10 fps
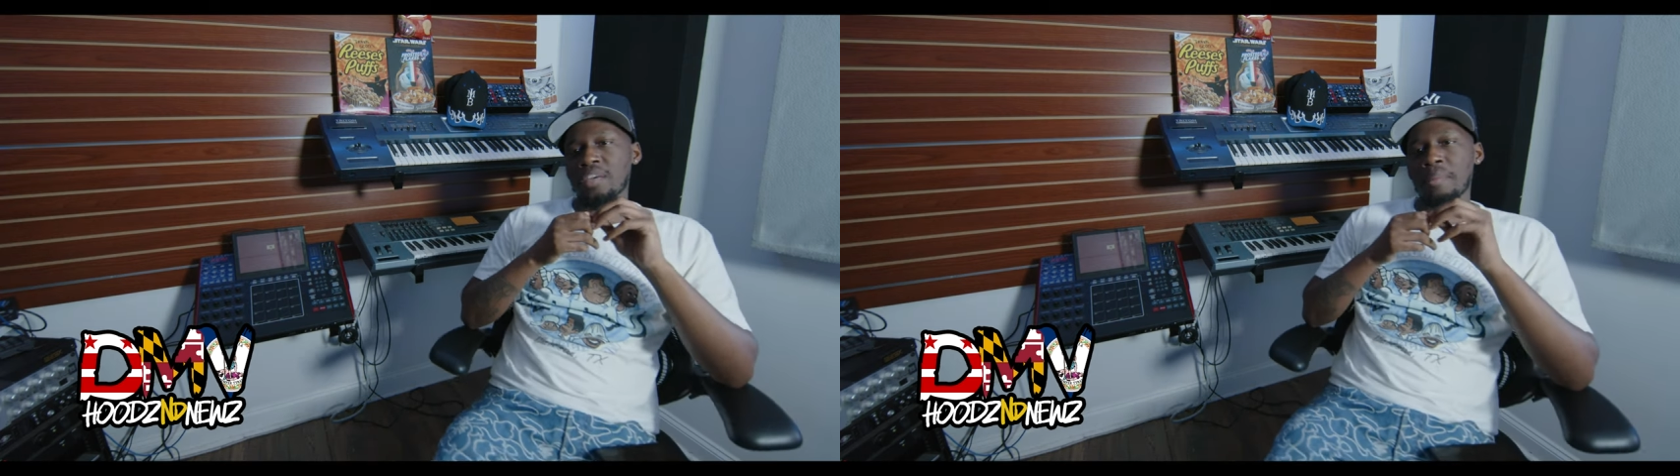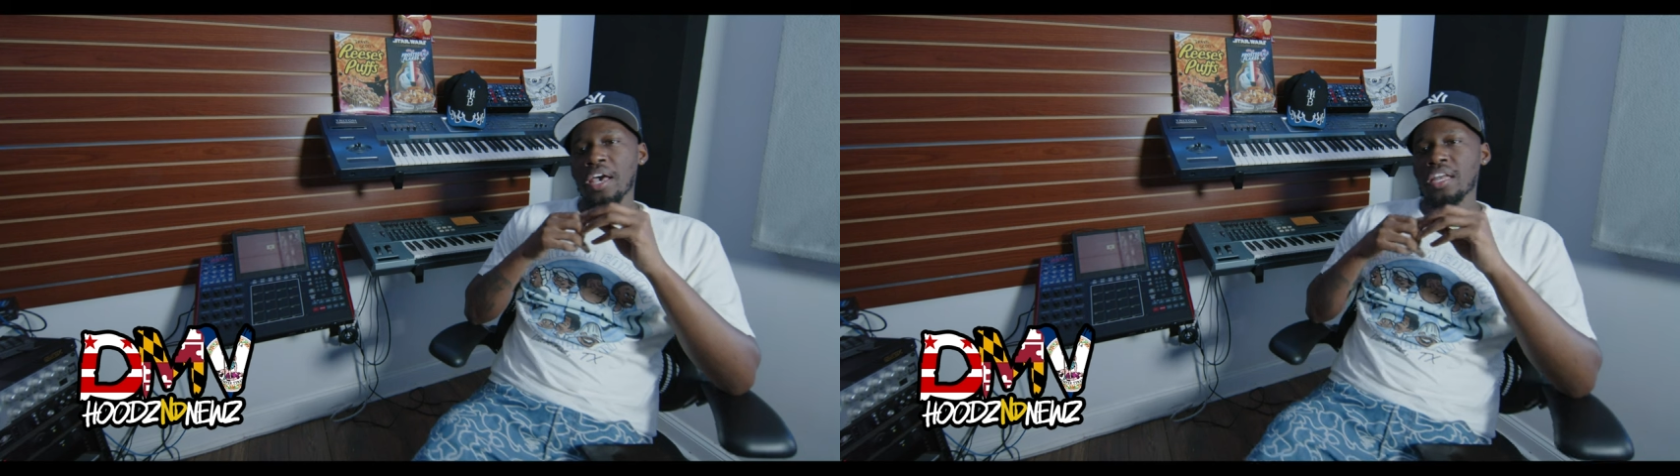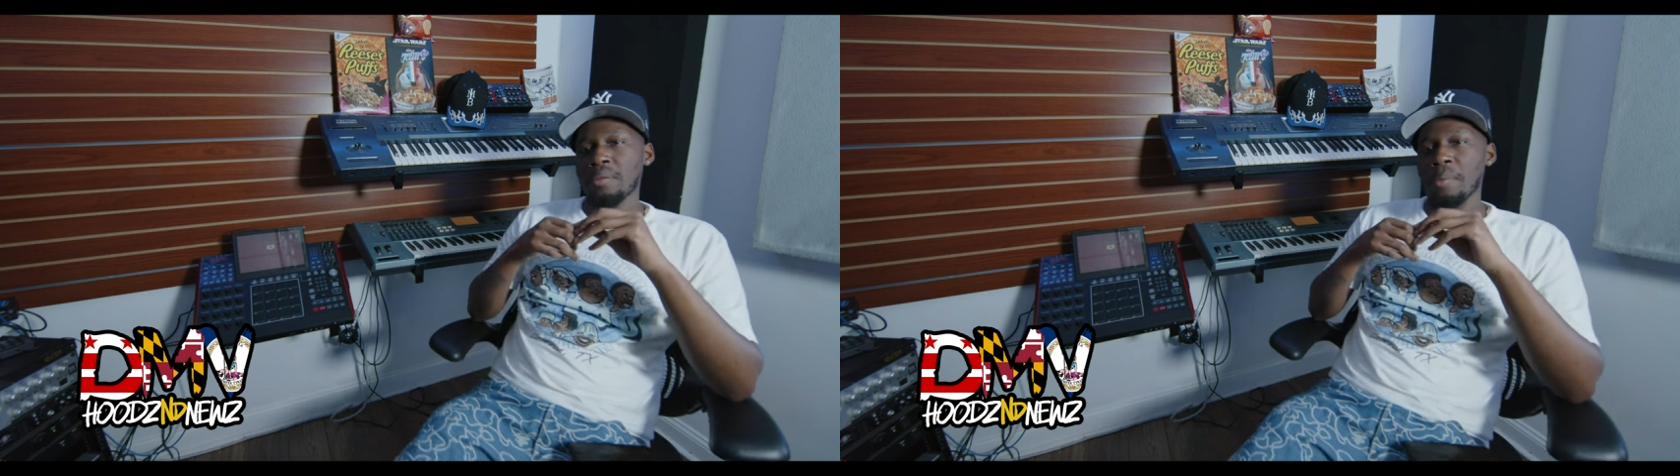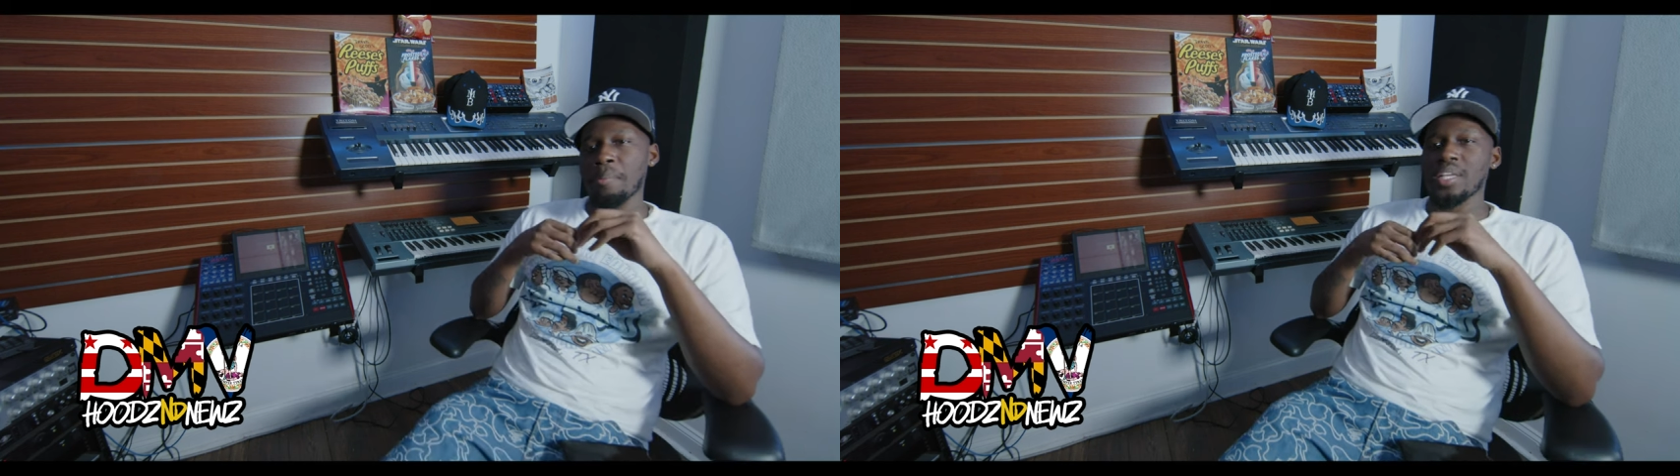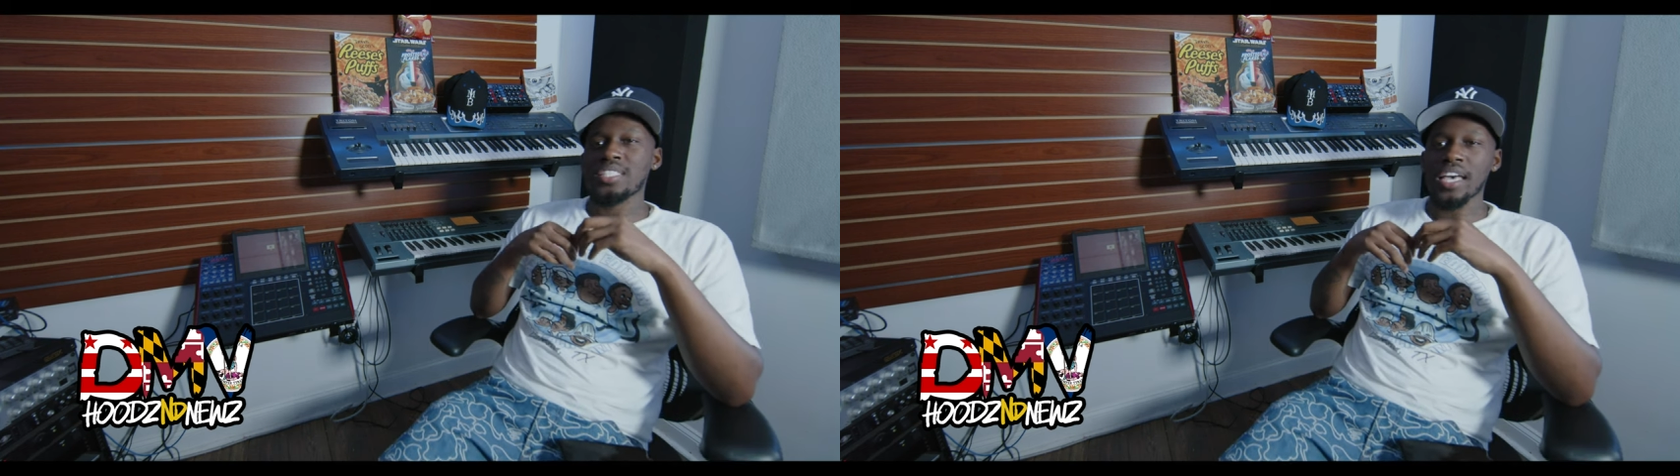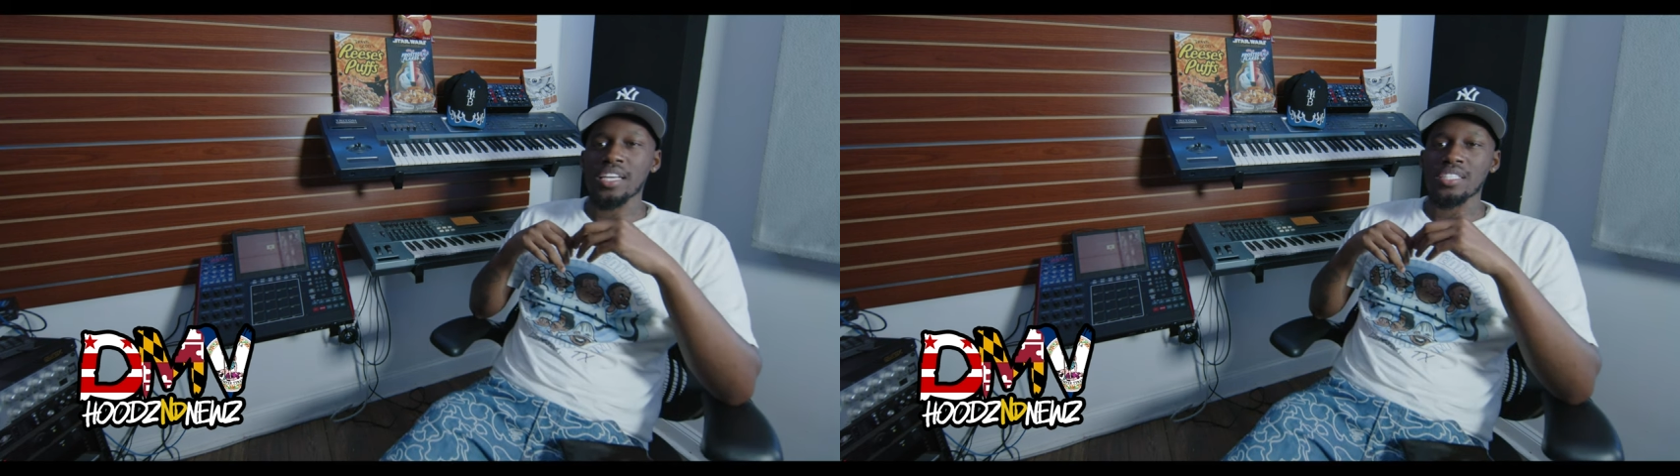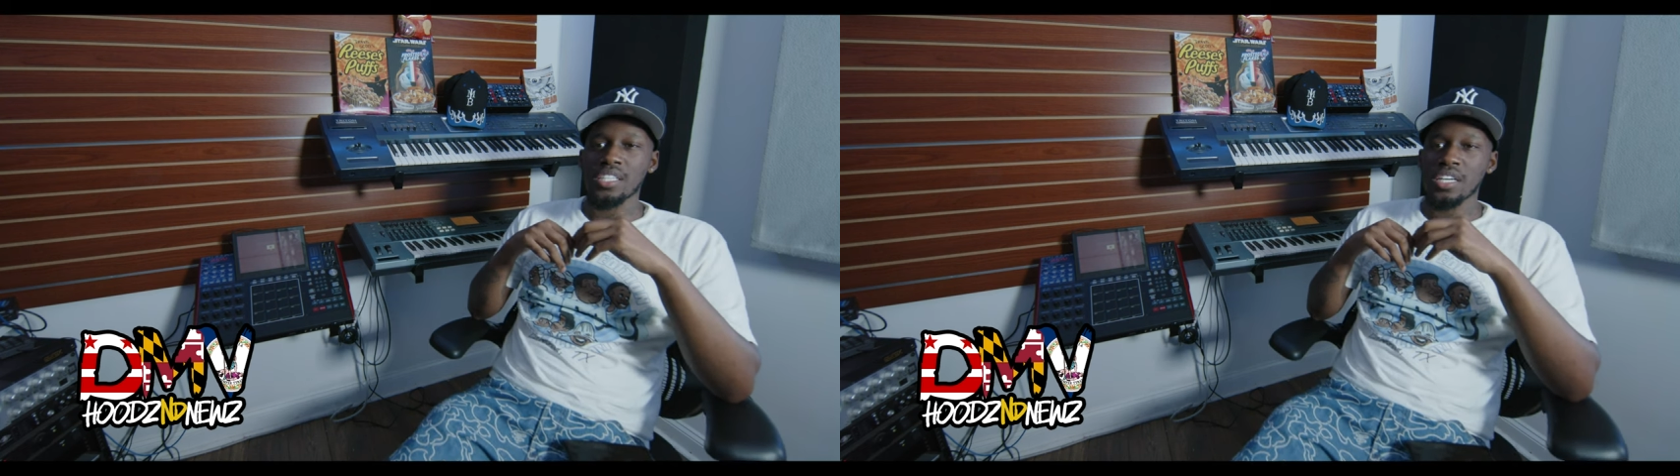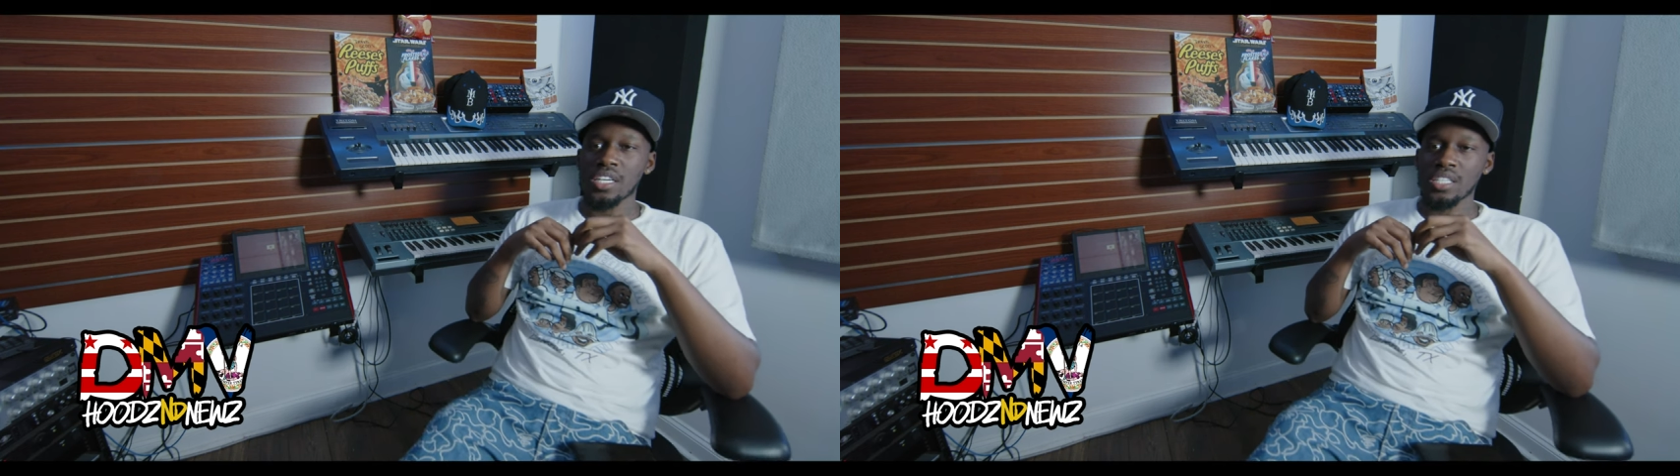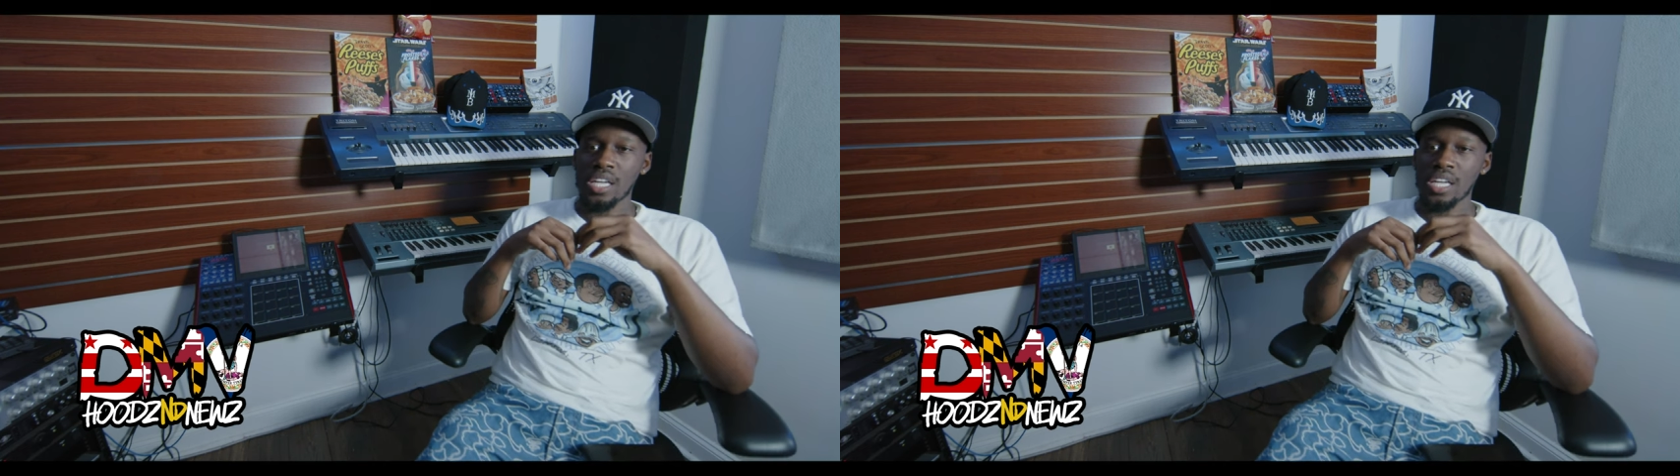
man, and be taken serious.